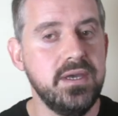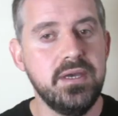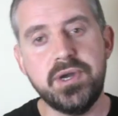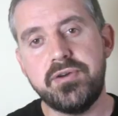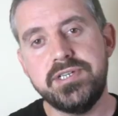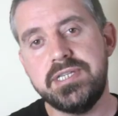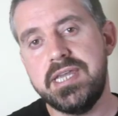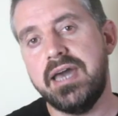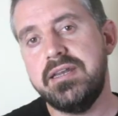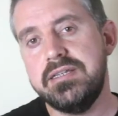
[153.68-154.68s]
But
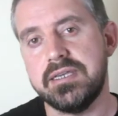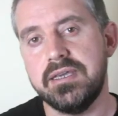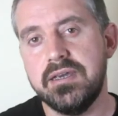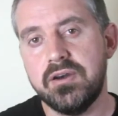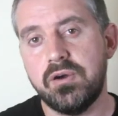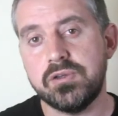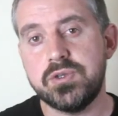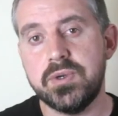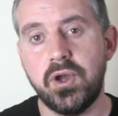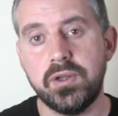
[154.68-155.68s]
Christianity
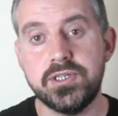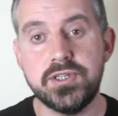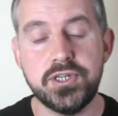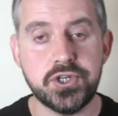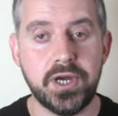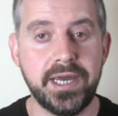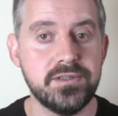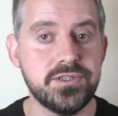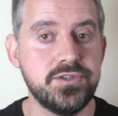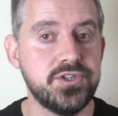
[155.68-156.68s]
also acknowledged the
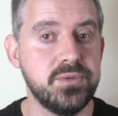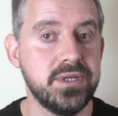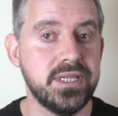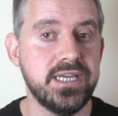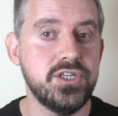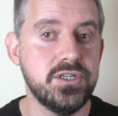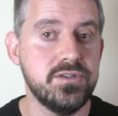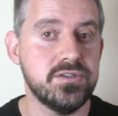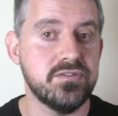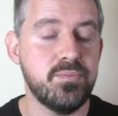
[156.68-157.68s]
trials and
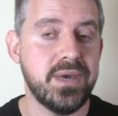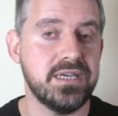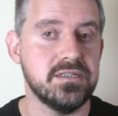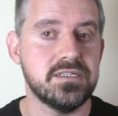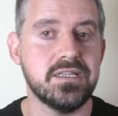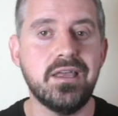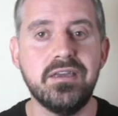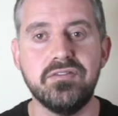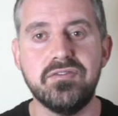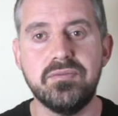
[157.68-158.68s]
tribulations of a peasant's
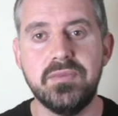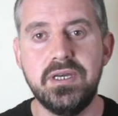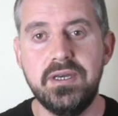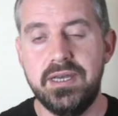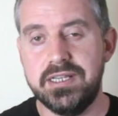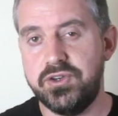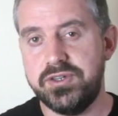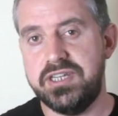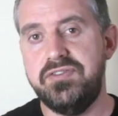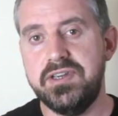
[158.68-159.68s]
life. It's
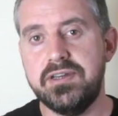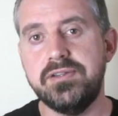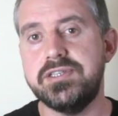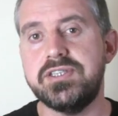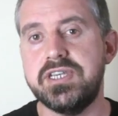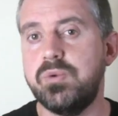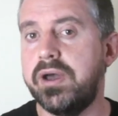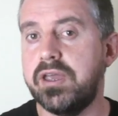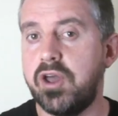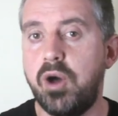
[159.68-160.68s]
not difficult to see
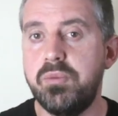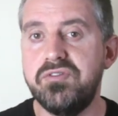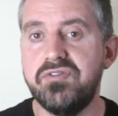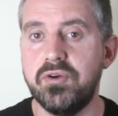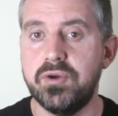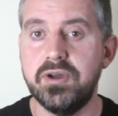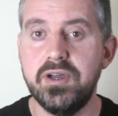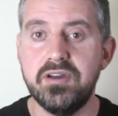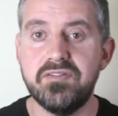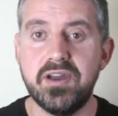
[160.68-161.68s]
why common folk
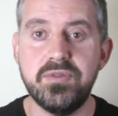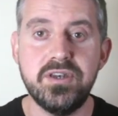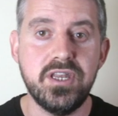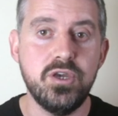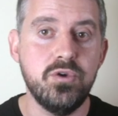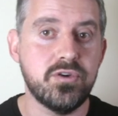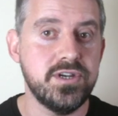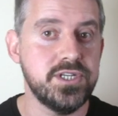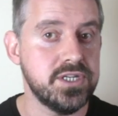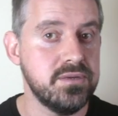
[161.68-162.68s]
found the new
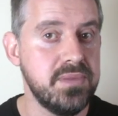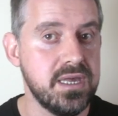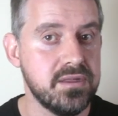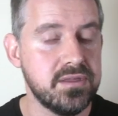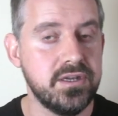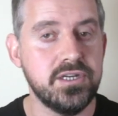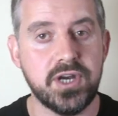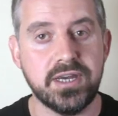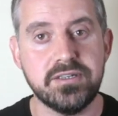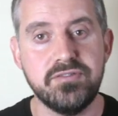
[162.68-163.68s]
Christian myth an
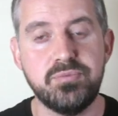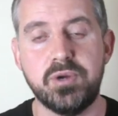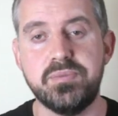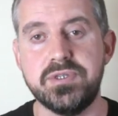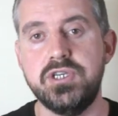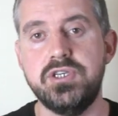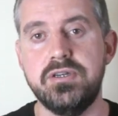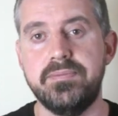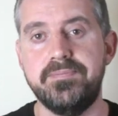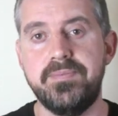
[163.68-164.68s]
attractive proposition.